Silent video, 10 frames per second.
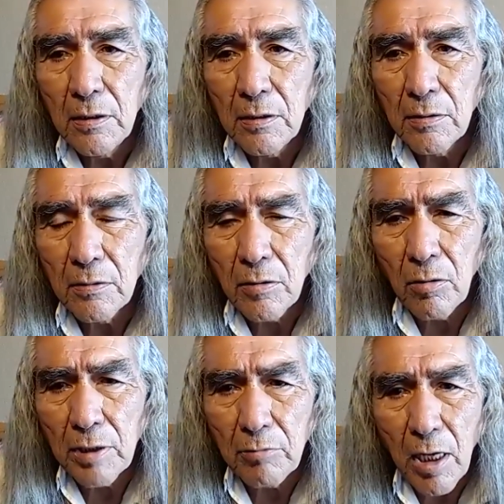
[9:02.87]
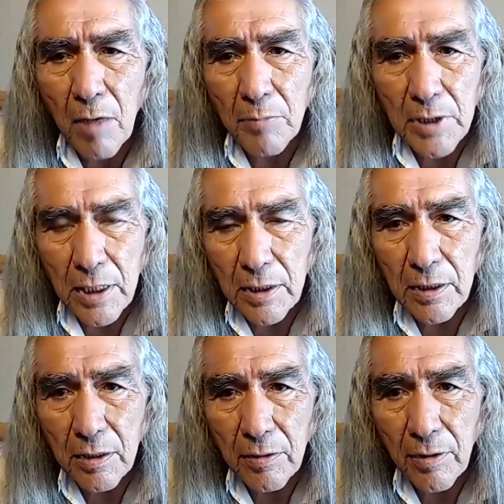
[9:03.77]
those holy realms, they
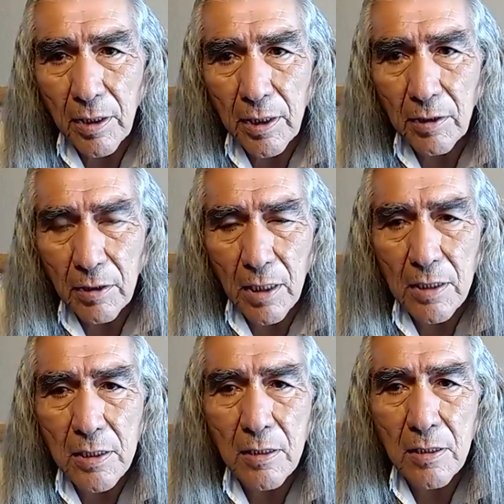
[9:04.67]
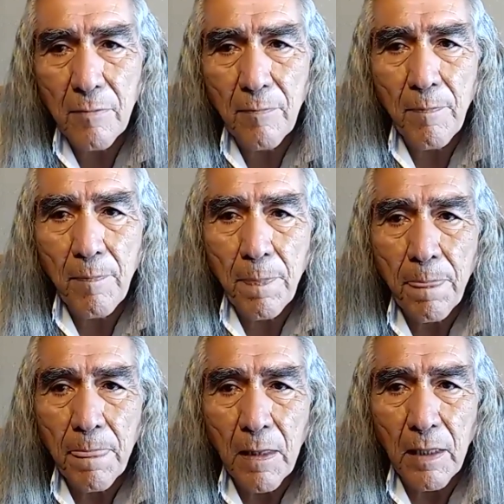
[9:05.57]
hear us,
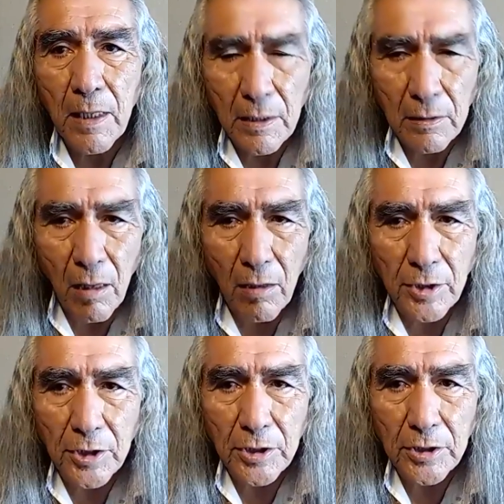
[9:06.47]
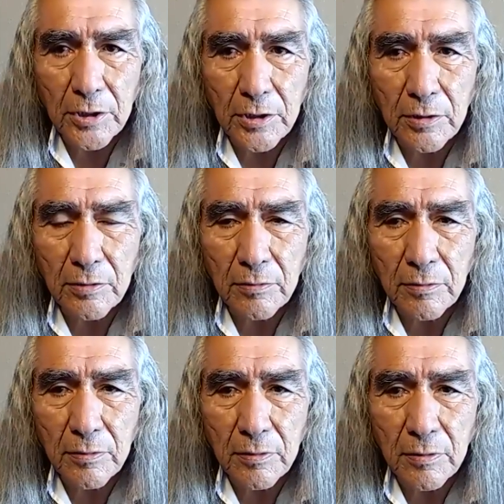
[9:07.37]
they acknowledge us,
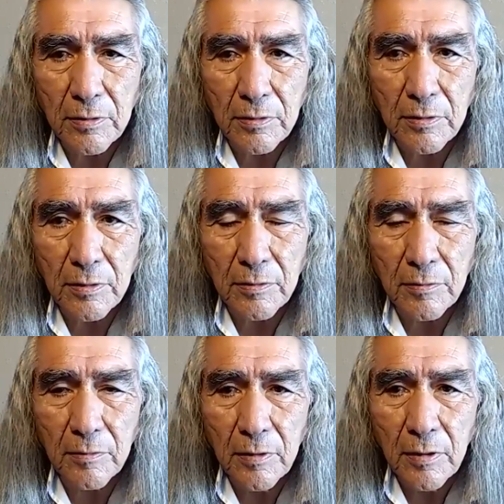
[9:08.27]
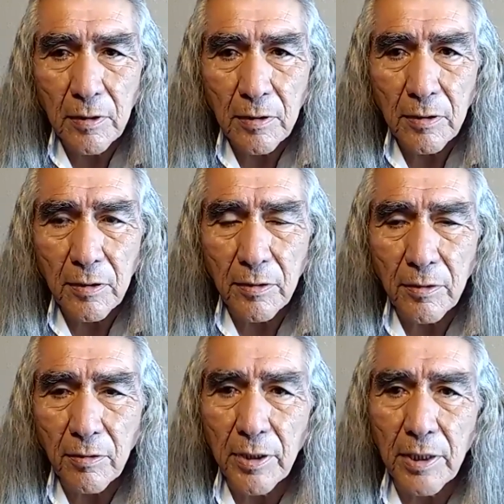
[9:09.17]
and
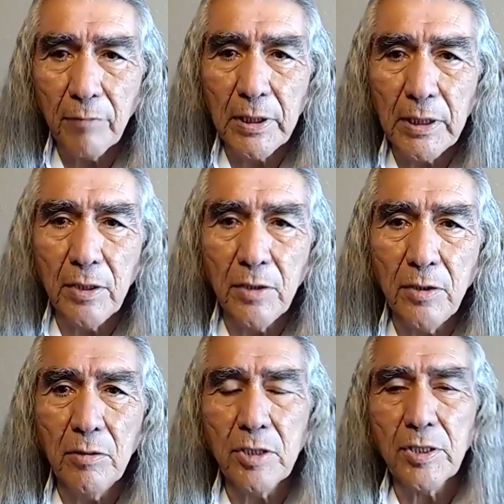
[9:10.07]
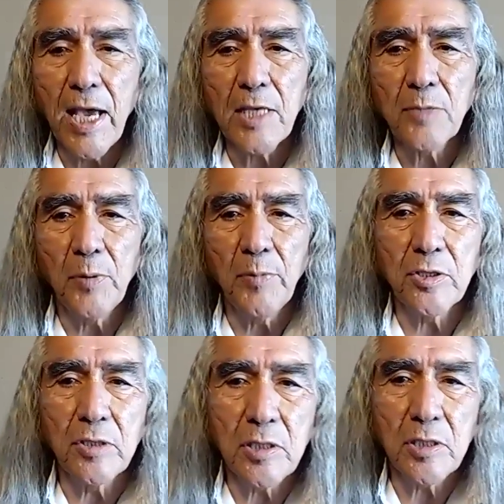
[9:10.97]
the only thing we need to do is just ask
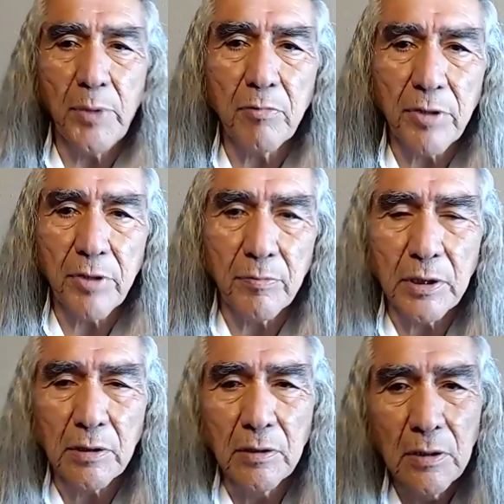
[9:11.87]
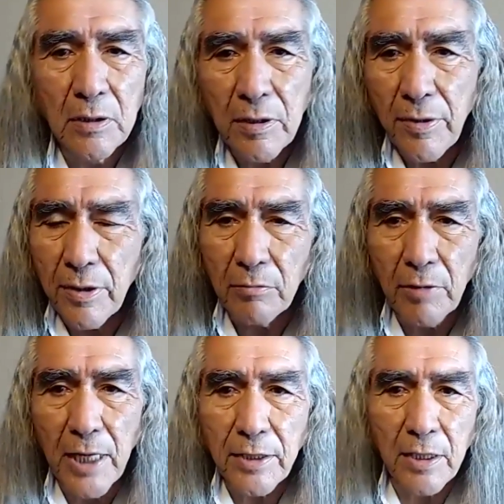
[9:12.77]
permission to speak with them, and they're
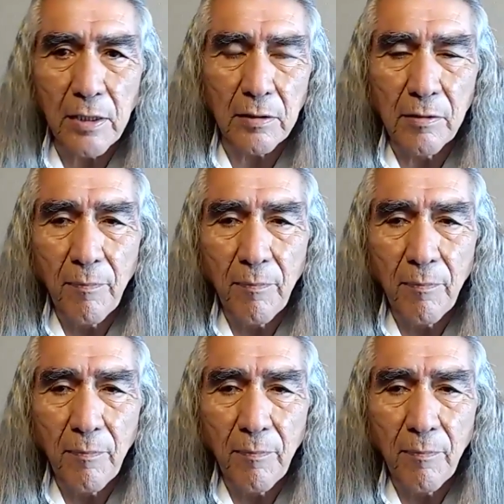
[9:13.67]
right there.